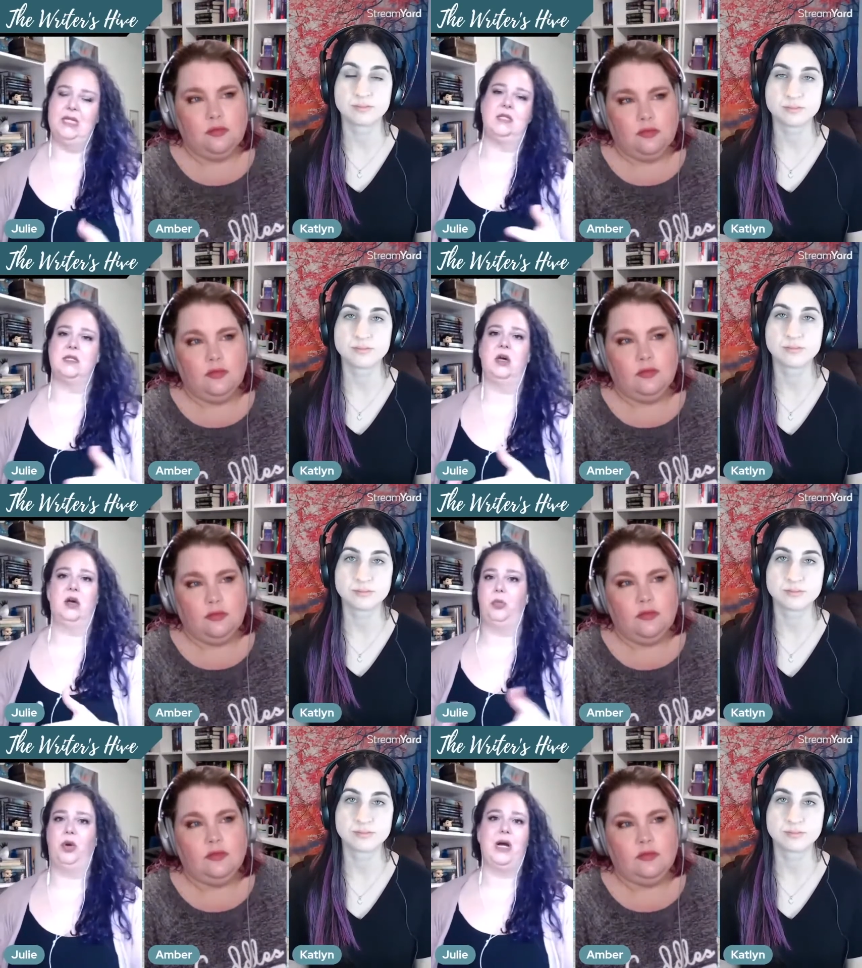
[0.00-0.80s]
Speaker 1: It's
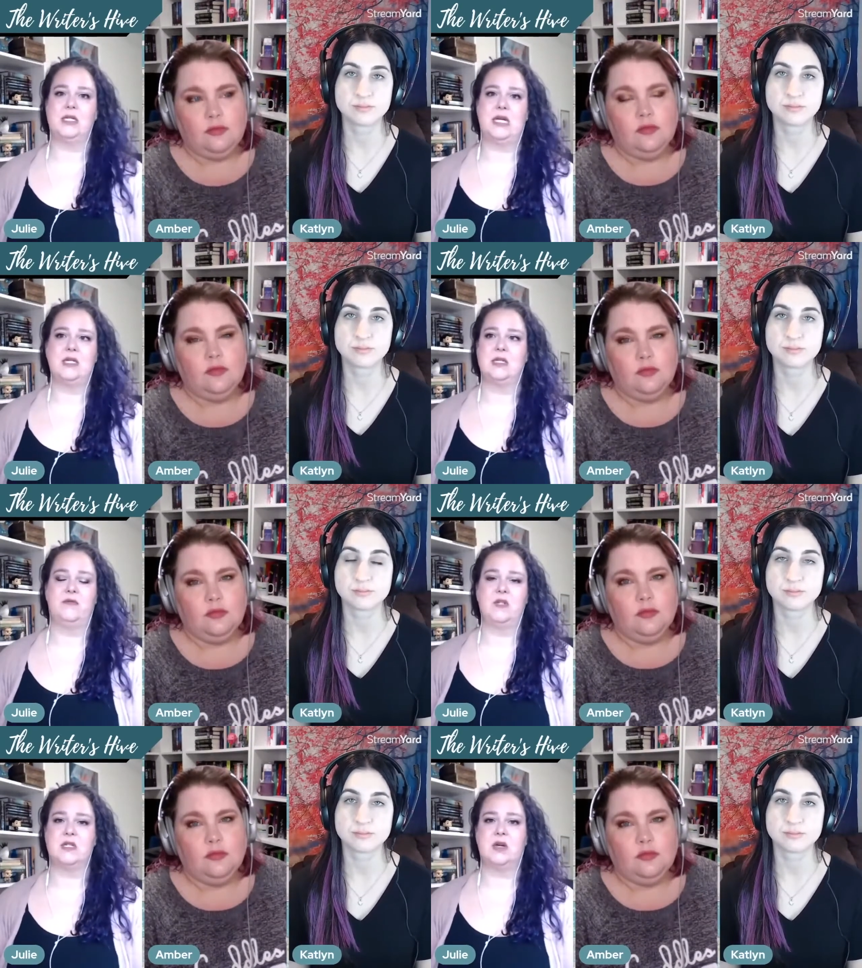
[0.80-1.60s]
a process
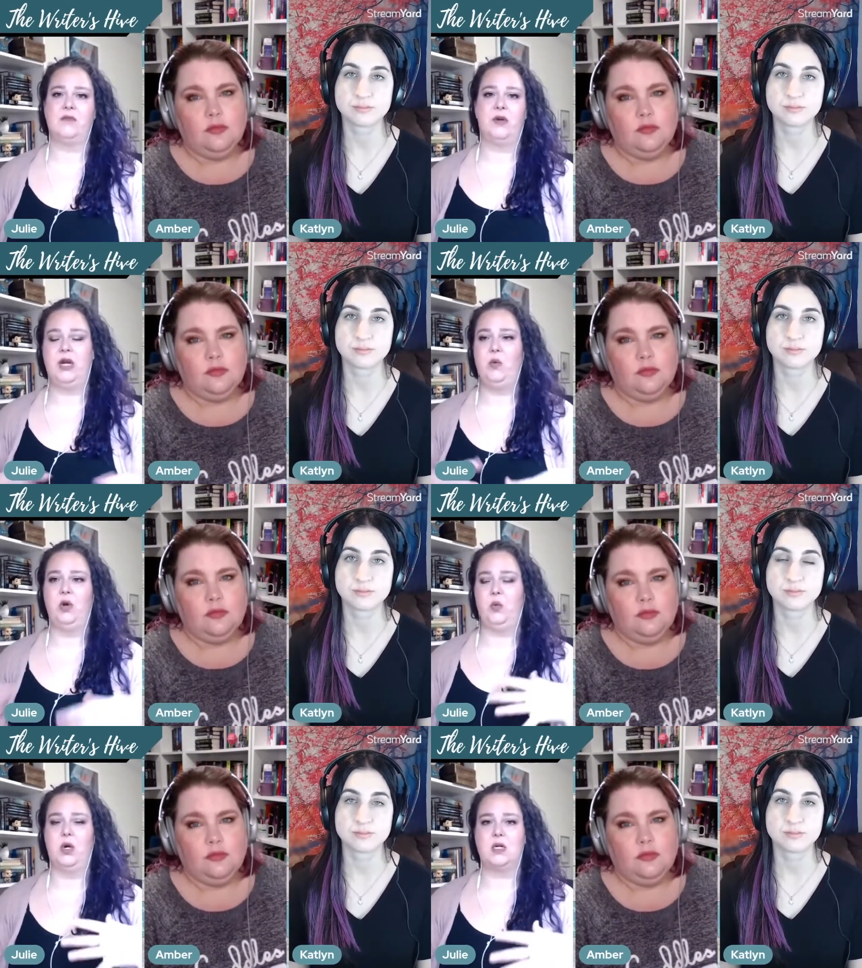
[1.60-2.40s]
of discovering
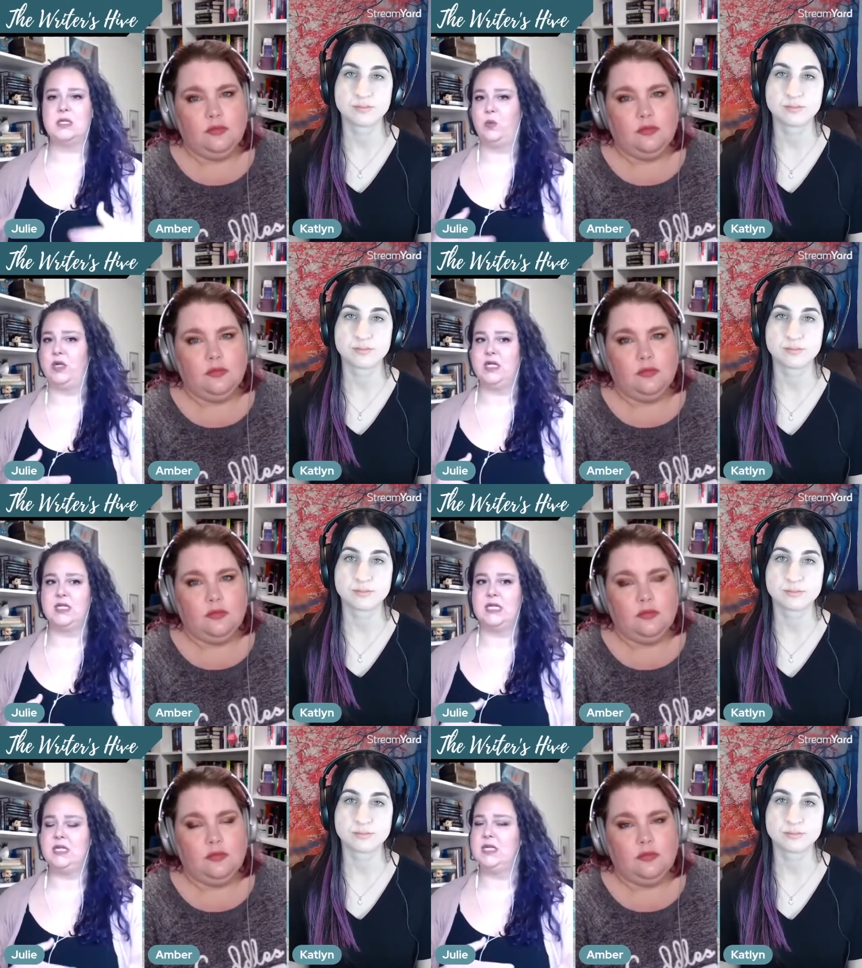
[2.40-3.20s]
what works and what
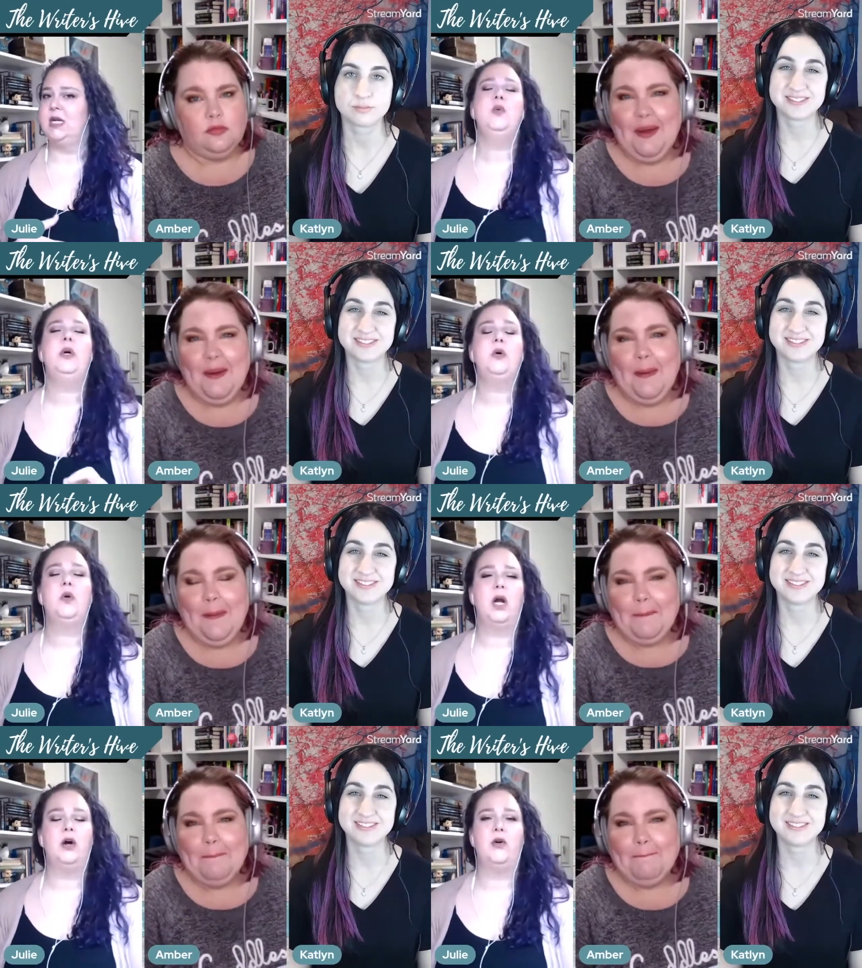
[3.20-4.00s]
doesn't. You will
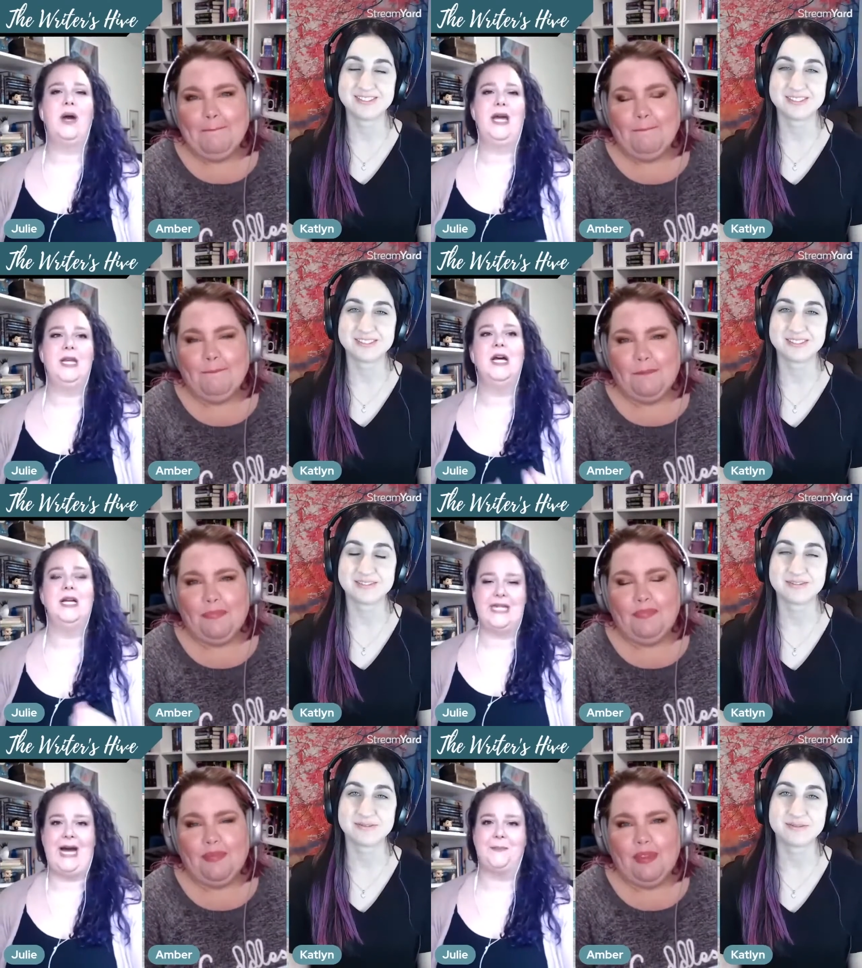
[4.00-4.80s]
grow and
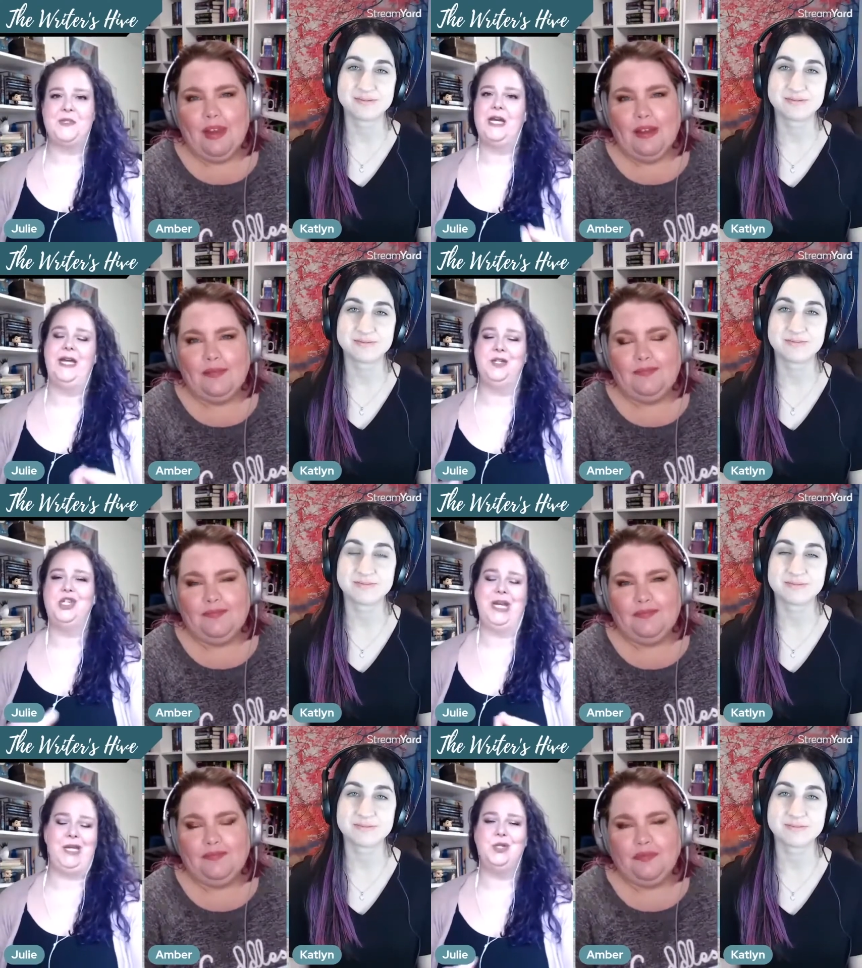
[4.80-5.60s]
adapt and
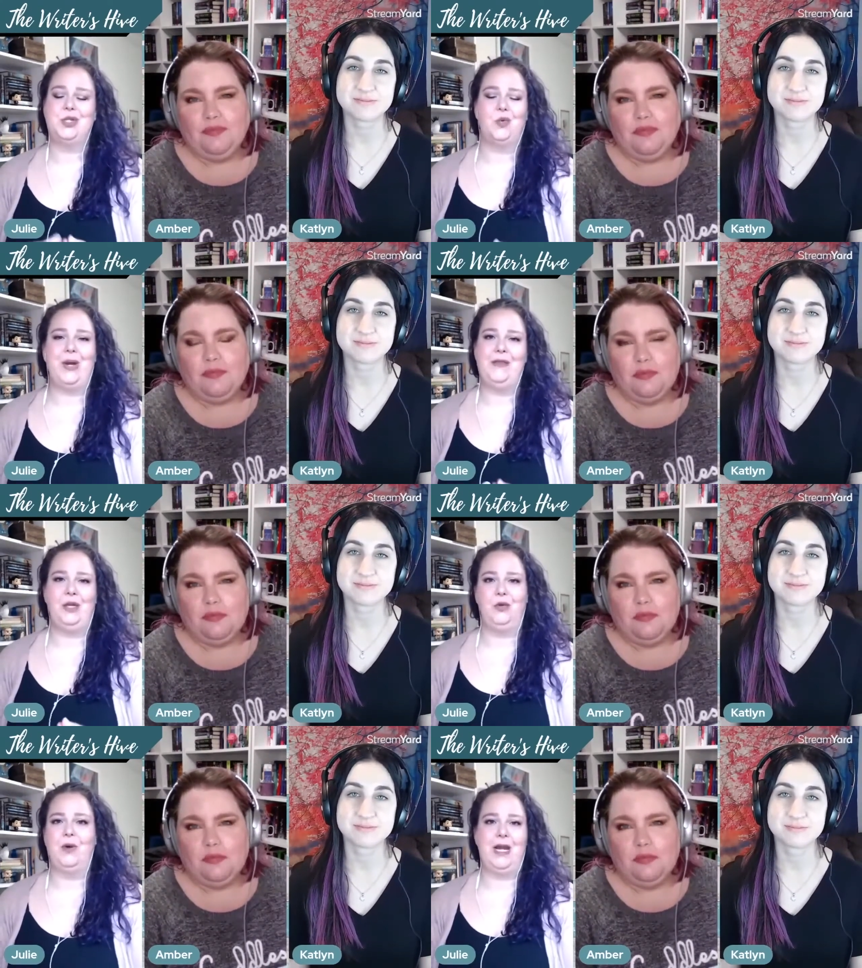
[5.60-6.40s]
change the way that
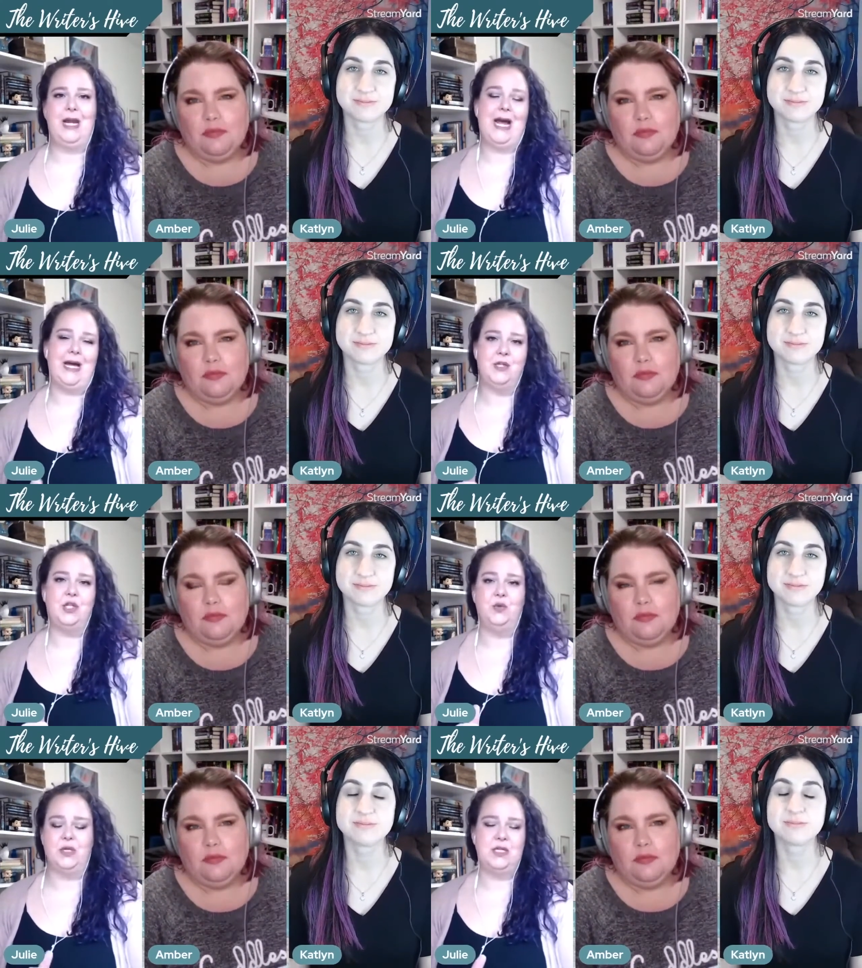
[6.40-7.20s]
you write as
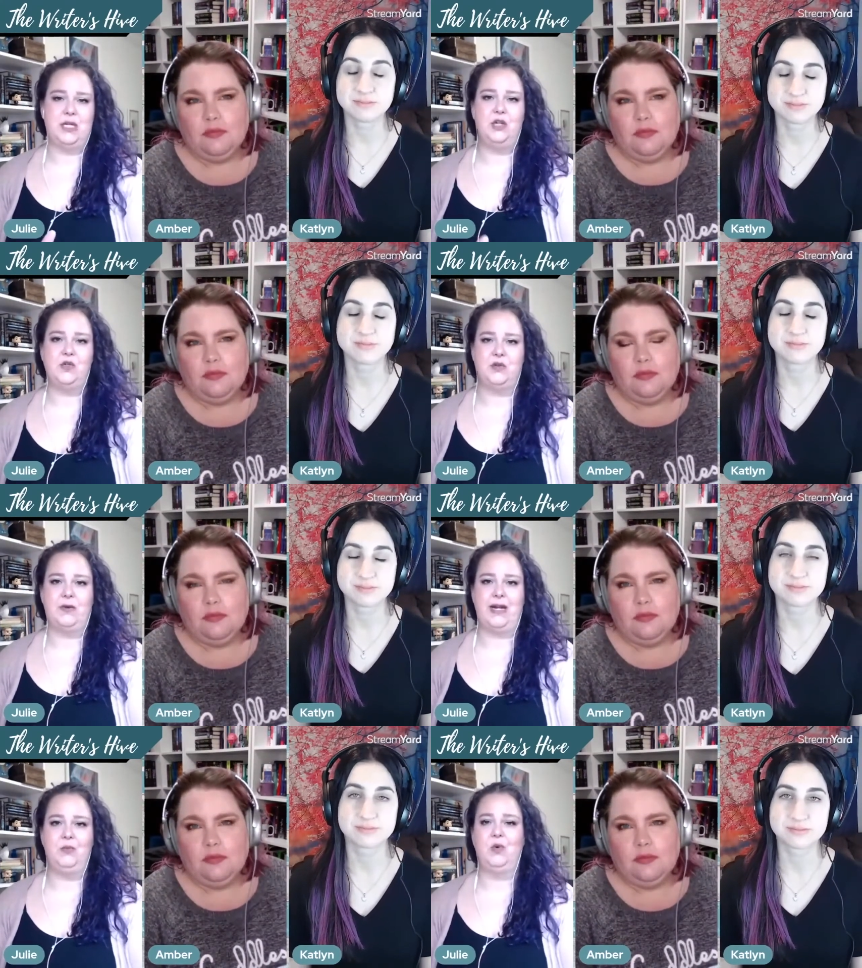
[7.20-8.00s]
you continue to
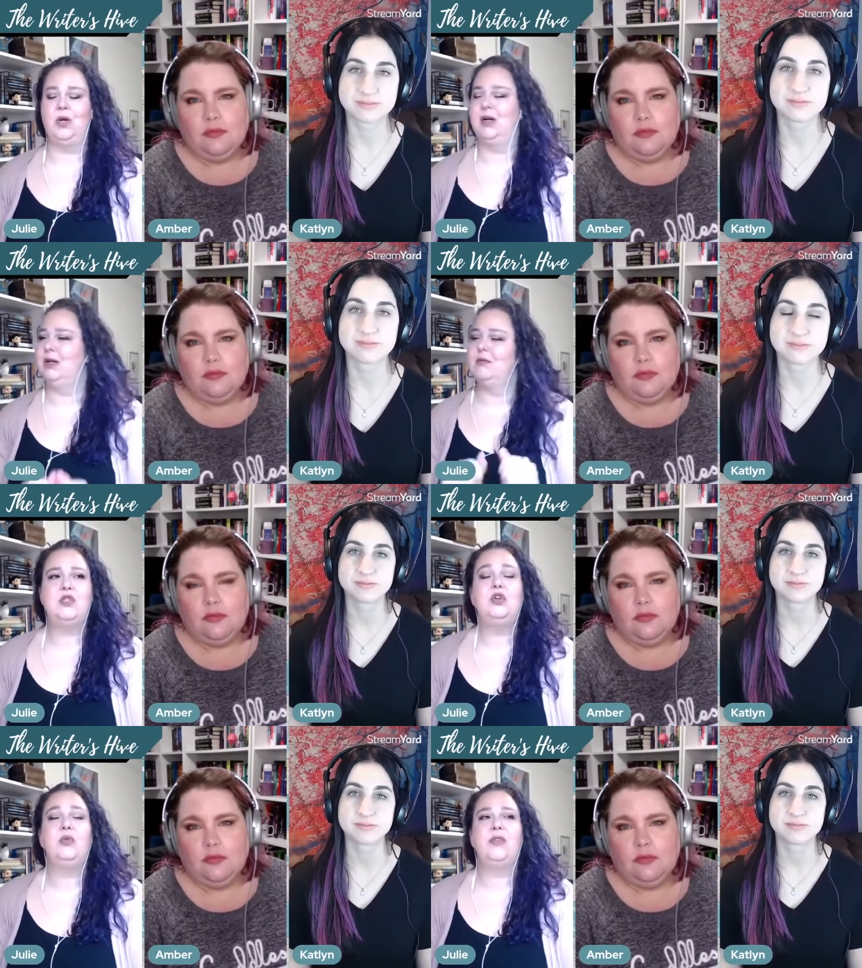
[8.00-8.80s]
write more.
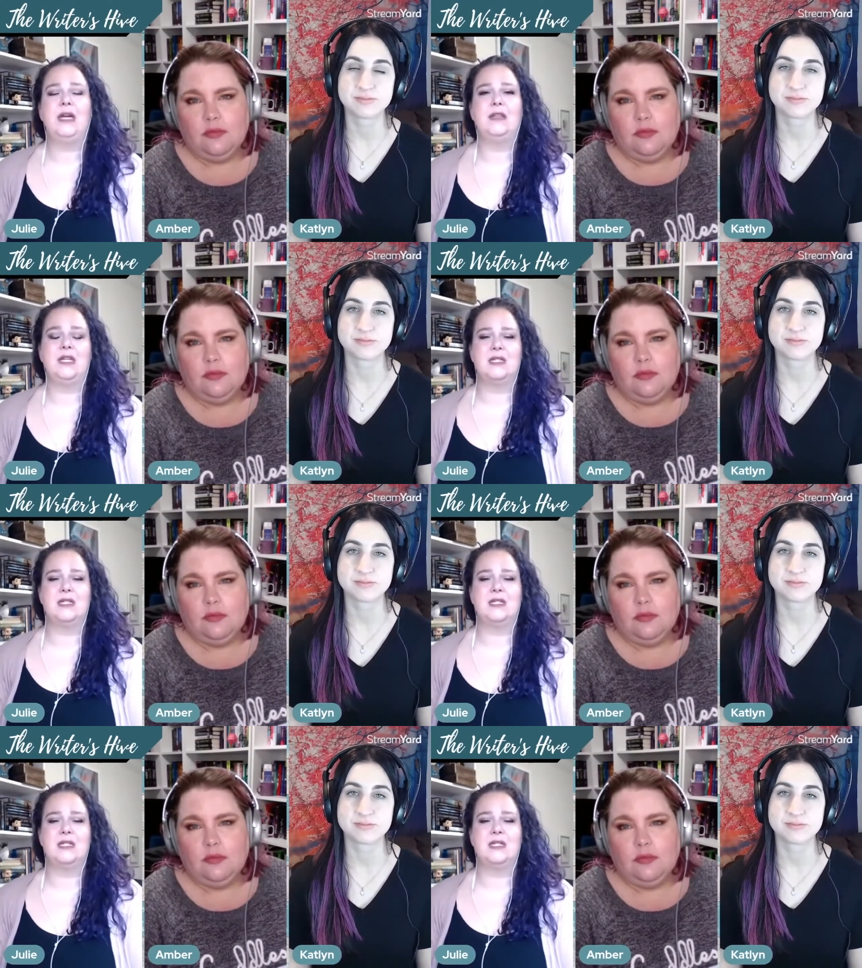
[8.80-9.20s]
Do think